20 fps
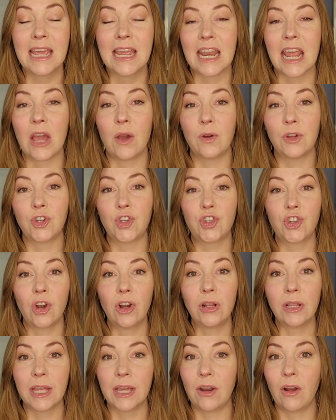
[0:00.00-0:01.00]
Now, in
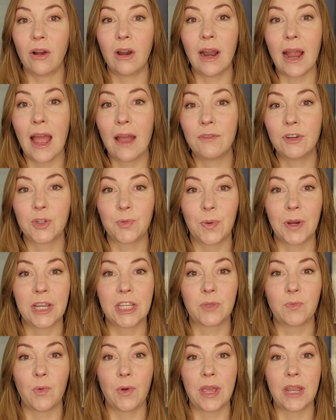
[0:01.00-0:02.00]
Charlotte, our average
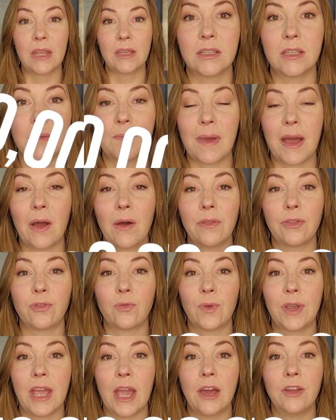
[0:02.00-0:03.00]
price point is about
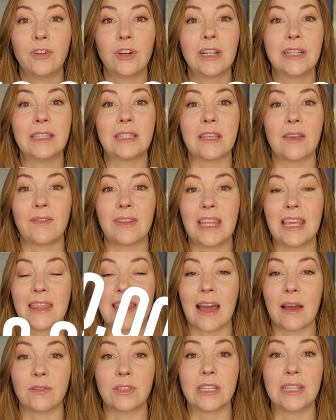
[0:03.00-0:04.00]

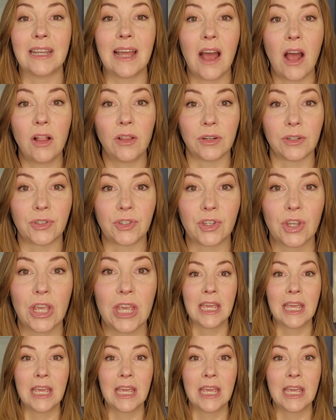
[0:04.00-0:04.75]
$370,000.